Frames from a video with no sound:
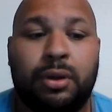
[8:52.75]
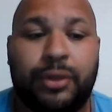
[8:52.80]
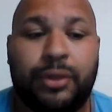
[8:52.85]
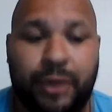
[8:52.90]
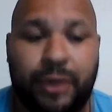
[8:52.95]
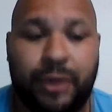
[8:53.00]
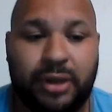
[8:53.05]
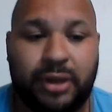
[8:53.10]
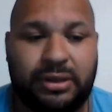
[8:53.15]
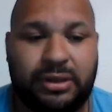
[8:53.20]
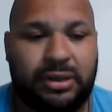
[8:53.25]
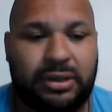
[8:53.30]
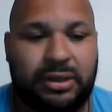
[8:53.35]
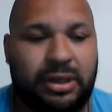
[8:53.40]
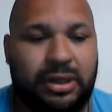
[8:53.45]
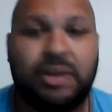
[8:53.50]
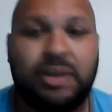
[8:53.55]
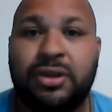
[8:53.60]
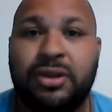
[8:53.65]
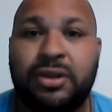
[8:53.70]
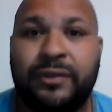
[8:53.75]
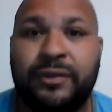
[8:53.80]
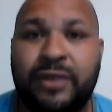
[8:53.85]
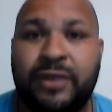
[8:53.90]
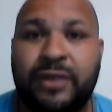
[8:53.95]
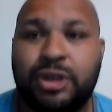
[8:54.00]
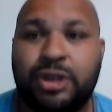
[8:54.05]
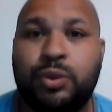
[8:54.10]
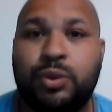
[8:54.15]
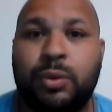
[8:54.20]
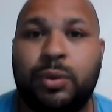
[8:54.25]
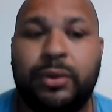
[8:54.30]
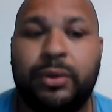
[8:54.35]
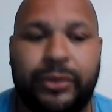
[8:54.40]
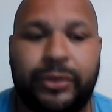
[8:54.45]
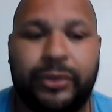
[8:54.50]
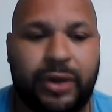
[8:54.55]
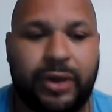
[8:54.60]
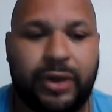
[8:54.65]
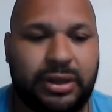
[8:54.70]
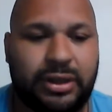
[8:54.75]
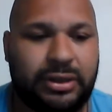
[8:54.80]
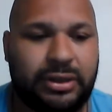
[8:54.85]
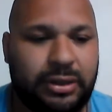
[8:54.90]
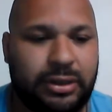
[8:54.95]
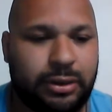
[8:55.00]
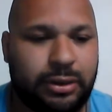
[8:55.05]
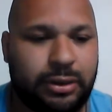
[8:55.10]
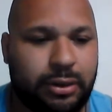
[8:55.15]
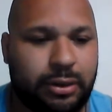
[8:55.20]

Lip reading: thought, individual thought,